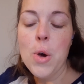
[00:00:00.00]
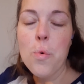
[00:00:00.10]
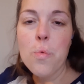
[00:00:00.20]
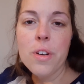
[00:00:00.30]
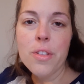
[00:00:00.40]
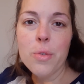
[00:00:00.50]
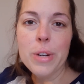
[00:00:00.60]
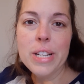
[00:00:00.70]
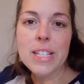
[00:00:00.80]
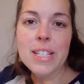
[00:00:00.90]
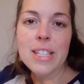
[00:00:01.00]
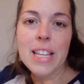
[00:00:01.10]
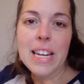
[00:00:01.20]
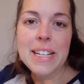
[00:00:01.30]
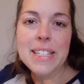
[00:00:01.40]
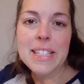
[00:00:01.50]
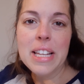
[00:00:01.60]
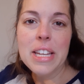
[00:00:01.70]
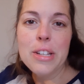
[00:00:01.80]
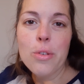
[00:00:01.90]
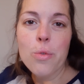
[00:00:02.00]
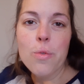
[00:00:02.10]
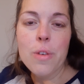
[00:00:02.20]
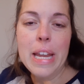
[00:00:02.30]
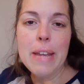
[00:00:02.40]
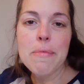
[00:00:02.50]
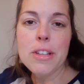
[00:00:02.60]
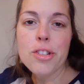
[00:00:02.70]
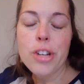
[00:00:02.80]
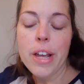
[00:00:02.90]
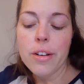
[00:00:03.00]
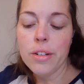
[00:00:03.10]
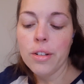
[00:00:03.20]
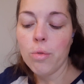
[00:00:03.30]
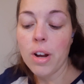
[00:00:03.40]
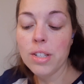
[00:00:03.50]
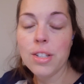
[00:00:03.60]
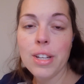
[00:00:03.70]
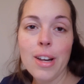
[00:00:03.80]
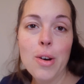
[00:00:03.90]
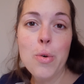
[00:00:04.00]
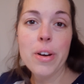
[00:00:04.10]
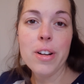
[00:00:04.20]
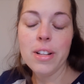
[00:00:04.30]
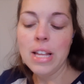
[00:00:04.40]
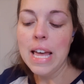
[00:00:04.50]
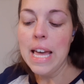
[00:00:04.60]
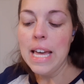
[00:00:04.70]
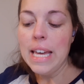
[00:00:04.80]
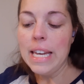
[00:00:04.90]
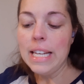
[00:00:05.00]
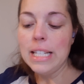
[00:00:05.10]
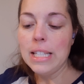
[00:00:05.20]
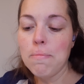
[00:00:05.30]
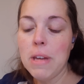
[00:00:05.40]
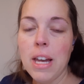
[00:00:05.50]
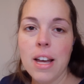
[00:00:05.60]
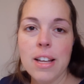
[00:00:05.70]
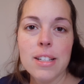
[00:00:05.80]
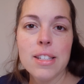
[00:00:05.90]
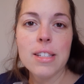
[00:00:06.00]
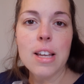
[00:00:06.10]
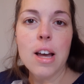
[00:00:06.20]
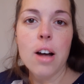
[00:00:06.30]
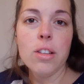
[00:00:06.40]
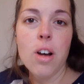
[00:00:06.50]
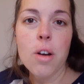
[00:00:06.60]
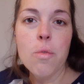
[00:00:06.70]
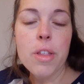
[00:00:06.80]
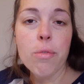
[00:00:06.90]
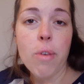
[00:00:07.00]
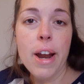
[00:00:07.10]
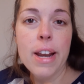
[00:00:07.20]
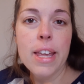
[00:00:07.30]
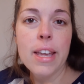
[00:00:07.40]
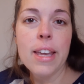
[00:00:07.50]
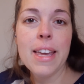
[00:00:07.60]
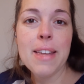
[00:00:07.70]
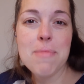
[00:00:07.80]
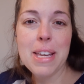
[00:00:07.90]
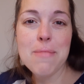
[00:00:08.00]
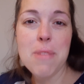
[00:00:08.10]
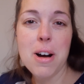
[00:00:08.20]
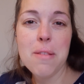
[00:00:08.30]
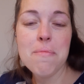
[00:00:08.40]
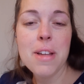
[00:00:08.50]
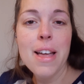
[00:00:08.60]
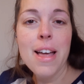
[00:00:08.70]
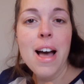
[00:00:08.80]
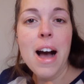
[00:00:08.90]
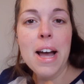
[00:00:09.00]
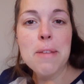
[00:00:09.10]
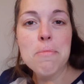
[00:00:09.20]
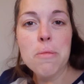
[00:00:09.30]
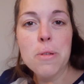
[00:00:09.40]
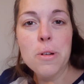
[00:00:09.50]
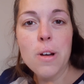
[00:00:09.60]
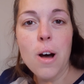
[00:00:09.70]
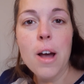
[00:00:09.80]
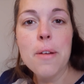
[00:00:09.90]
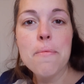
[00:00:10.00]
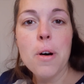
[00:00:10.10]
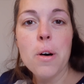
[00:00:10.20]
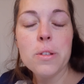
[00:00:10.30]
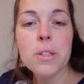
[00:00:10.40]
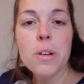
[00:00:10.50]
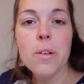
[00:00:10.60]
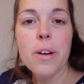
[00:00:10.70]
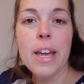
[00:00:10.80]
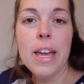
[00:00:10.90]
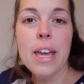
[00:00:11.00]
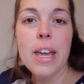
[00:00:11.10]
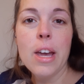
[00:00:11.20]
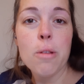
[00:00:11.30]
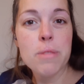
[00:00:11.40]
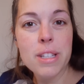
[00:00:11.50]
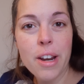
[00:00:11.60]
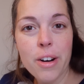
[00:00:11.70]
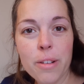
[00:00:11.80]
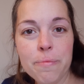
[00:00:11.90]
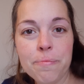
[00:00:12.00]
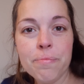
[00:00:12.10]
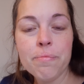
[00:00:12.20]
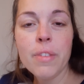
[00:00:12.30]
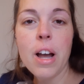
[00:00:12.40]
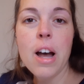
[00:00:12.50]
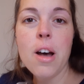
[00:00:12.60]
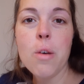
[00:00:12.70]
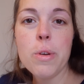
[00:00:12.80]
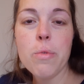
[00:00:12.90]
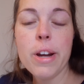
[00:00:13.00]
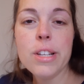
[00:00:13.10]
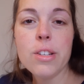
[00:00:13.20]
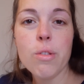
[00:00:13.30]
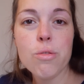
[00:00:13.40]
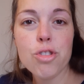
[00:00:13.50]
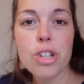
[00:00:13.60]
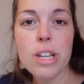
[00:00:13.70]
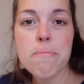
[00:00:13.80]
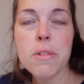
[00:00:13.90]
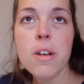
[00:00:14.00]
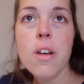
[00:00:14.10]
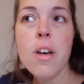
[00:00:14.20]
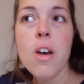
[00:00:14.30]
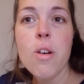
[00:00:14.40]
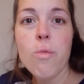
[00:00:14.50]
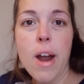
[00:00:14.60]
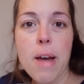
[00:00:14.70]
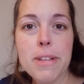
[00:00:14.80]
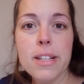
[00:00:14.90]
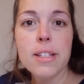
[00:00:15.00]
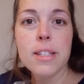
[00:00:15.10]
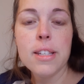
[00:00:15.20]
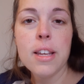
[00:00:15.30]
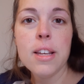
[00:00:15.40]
One of the reasons that I decided to name this channel Rustic Quill is because, along with writing and being a mom, I am also a homesteader. We raise our own sheep, rabbits,